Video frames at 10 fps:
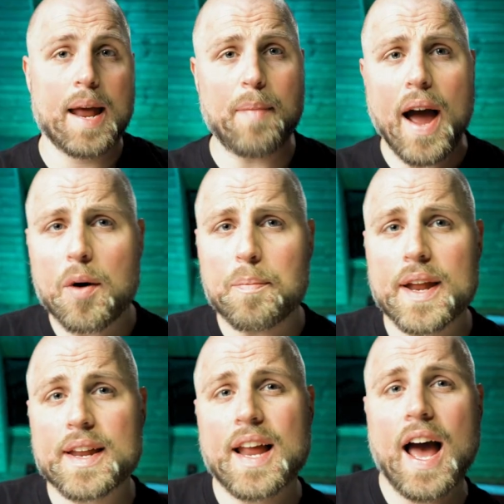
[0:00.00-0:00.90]
In my
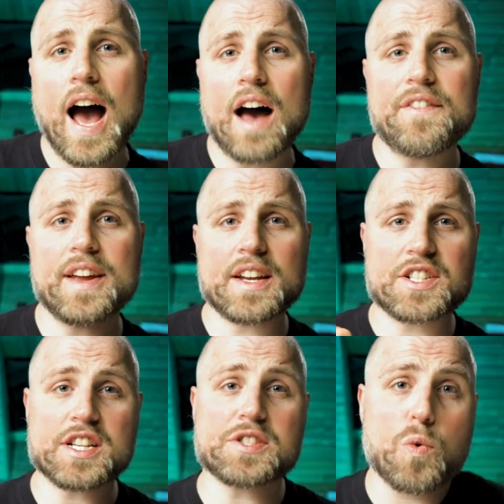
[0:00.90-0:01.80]
opinion, having
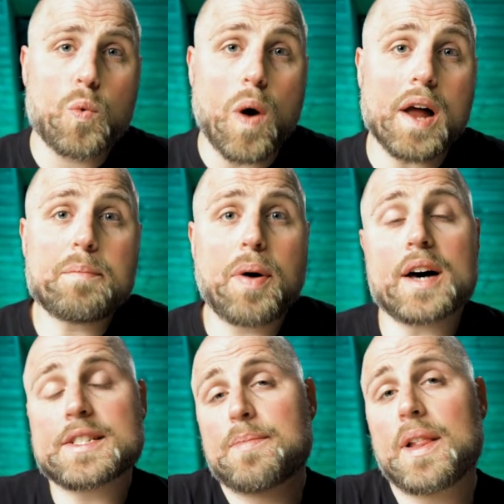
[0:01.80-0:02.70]
just one
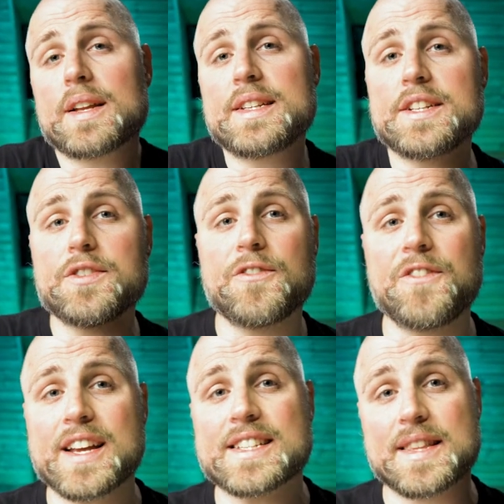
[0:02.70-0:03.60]
possibility to
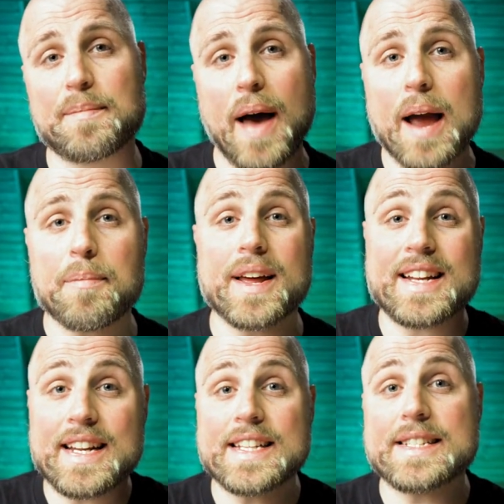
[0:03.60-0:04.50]
fix the backplate
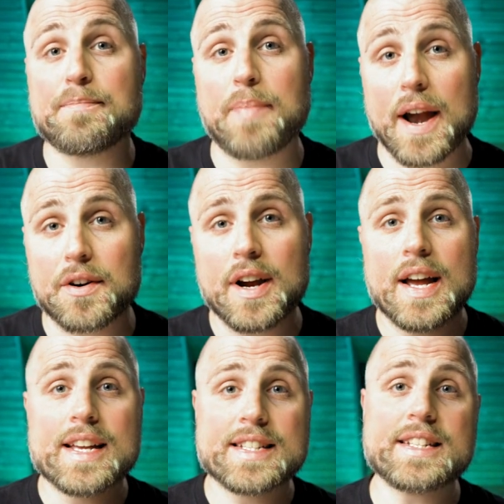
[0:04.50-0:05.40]
is better,
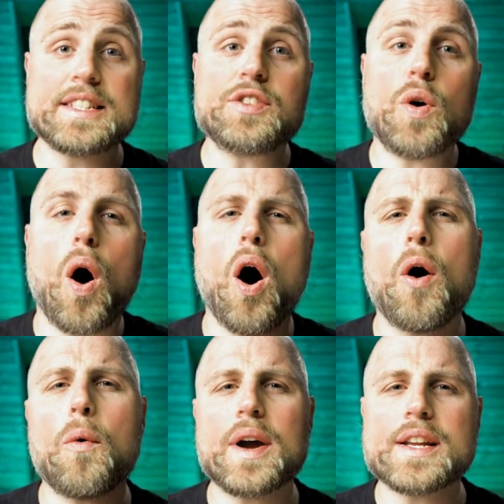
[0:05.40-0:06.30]
since you
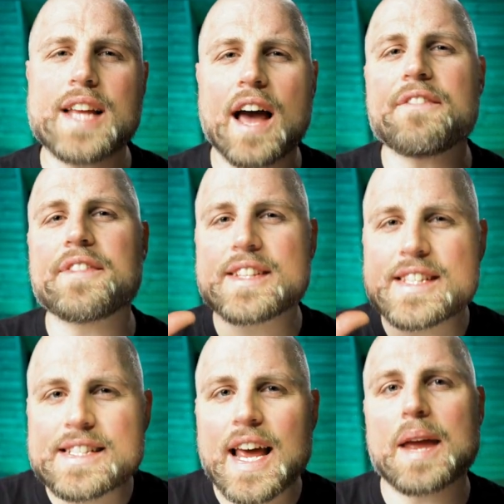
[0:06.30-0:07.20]
always have the
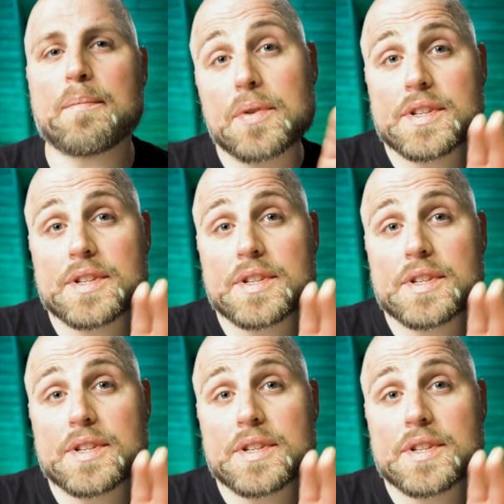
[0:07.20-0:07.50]
same